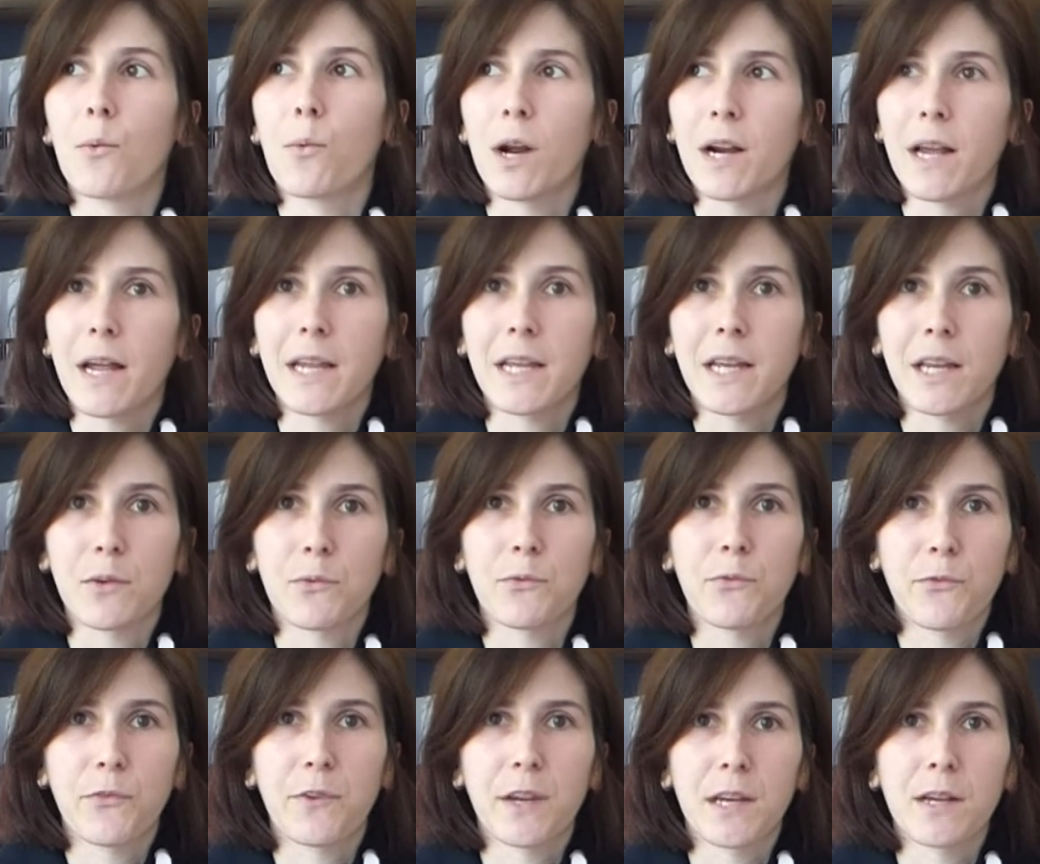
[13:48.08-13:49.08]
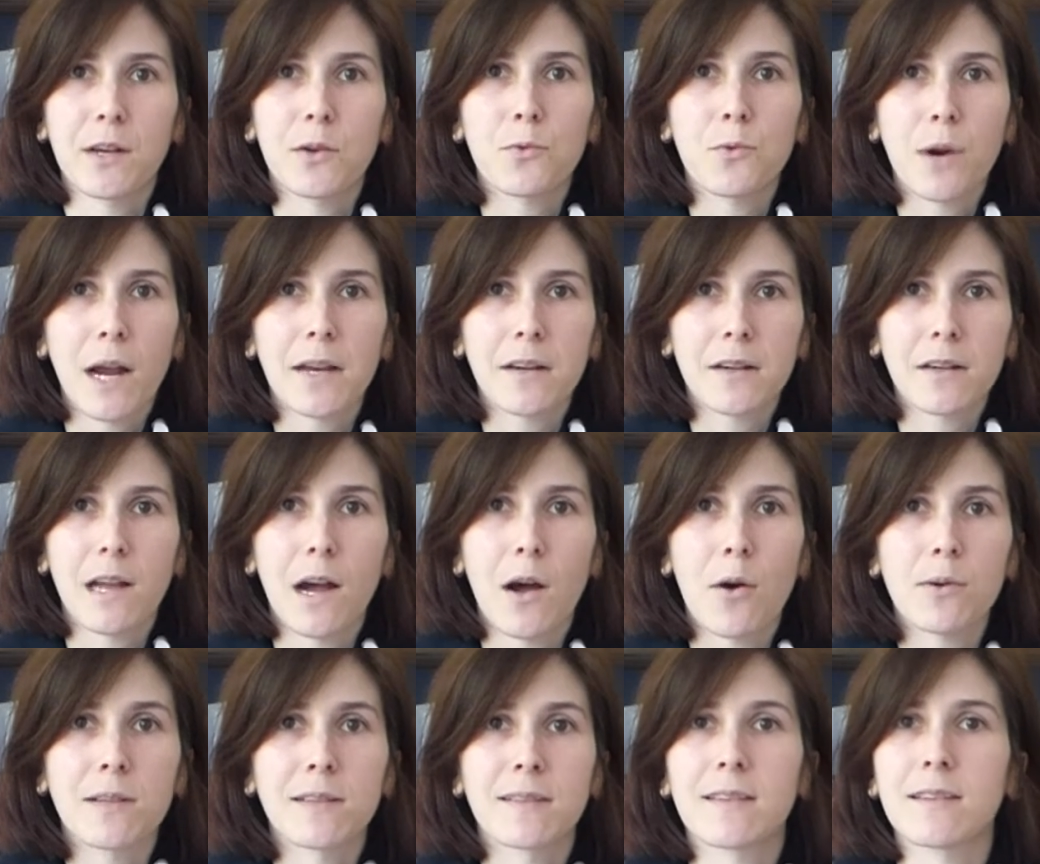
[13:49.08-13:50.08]
What I can feel right
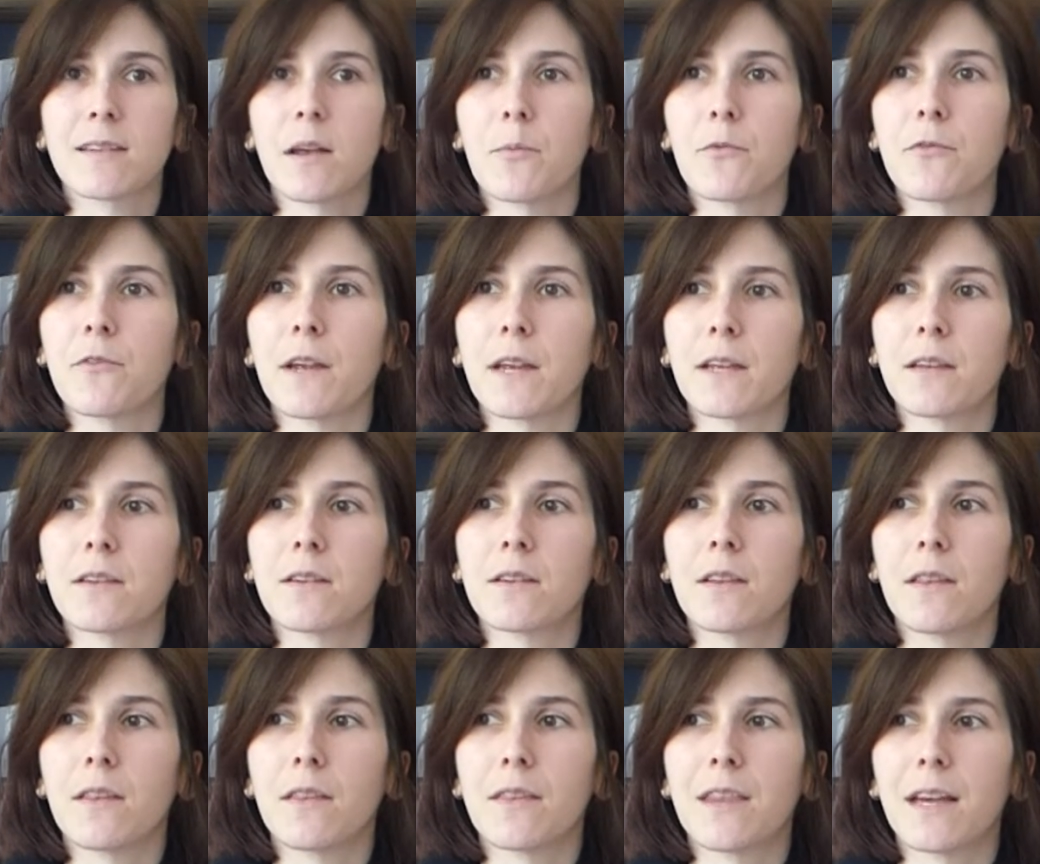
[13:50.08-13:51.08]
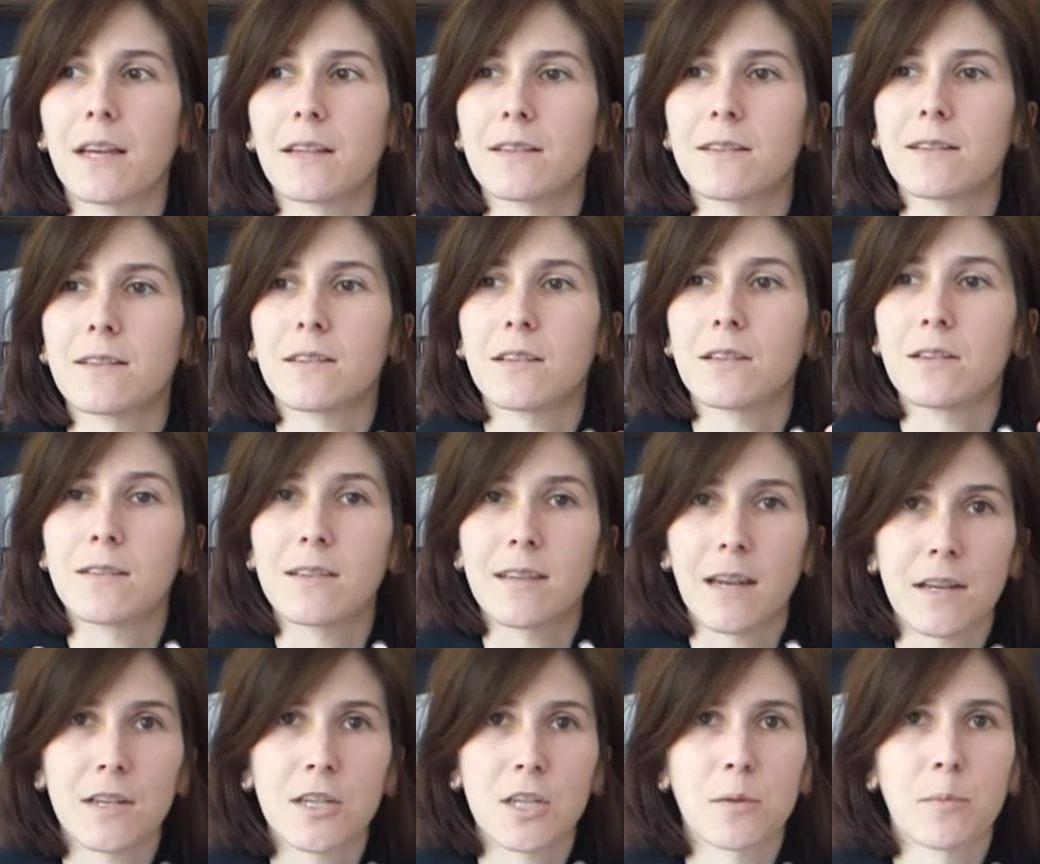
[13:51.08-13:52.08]
now, it's something that's
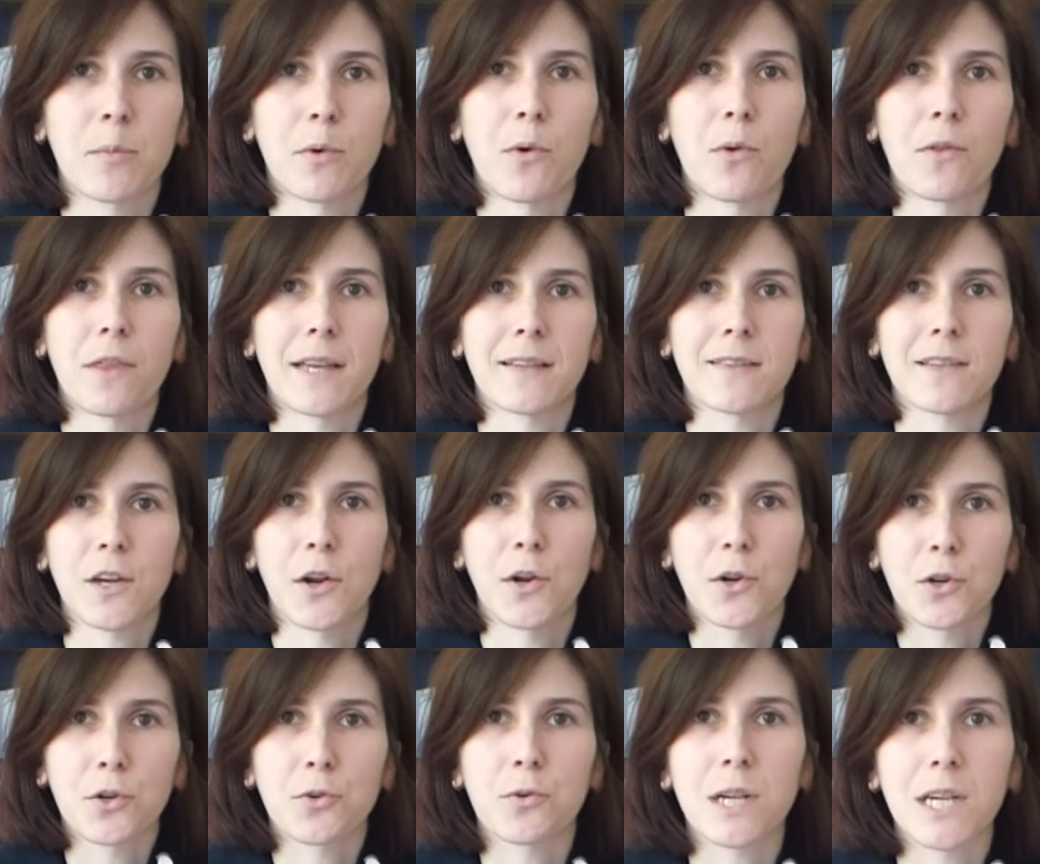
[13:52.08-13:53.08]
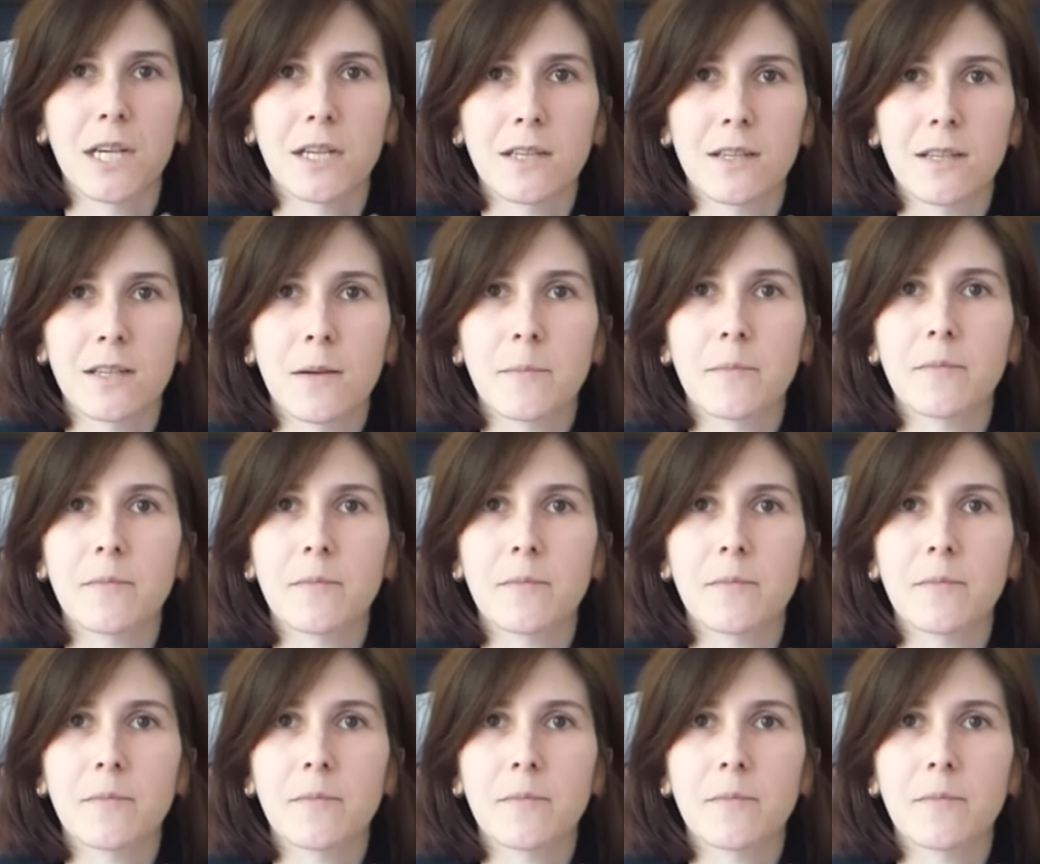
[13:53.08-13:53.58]
tangible, that's concrete.